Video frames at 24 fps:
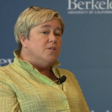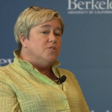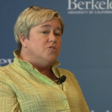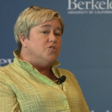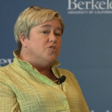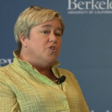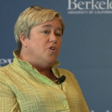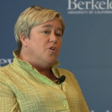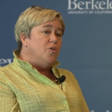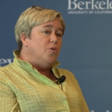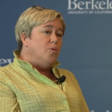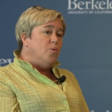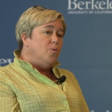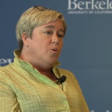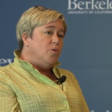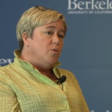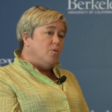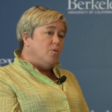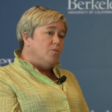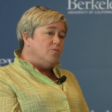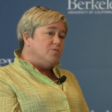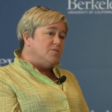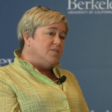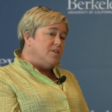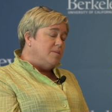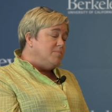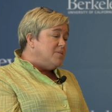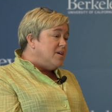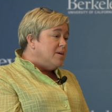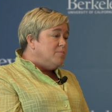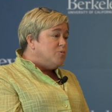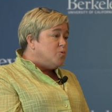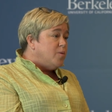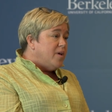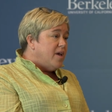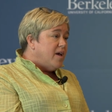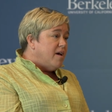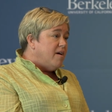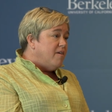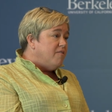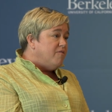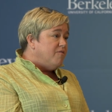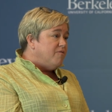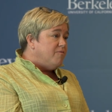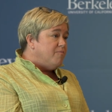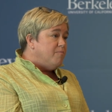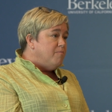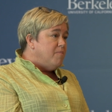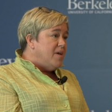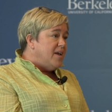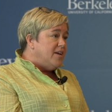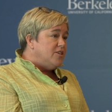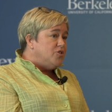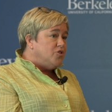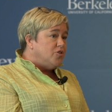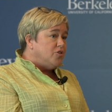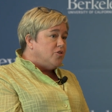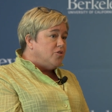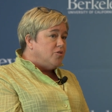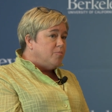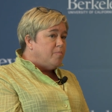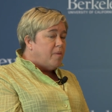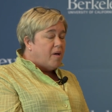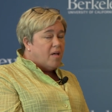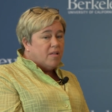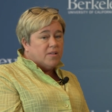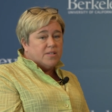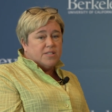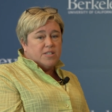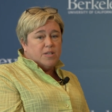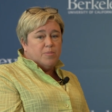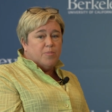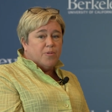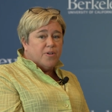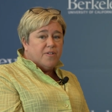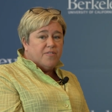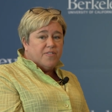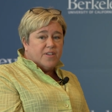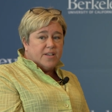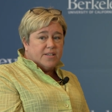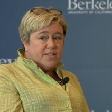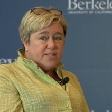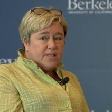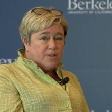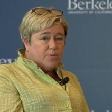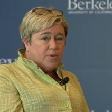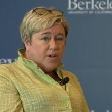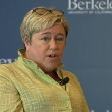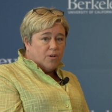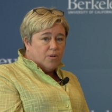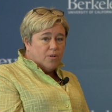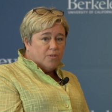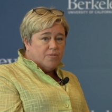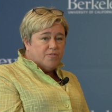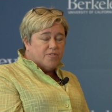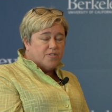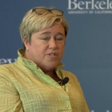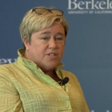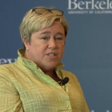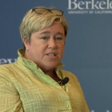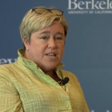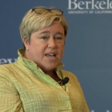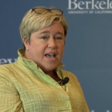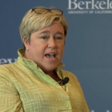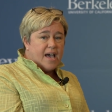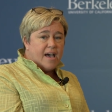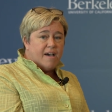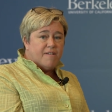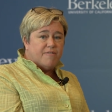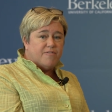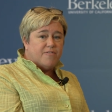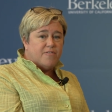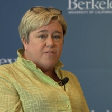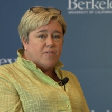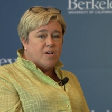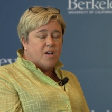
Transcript: So sometimes we have major policy briefings that we hold for staff.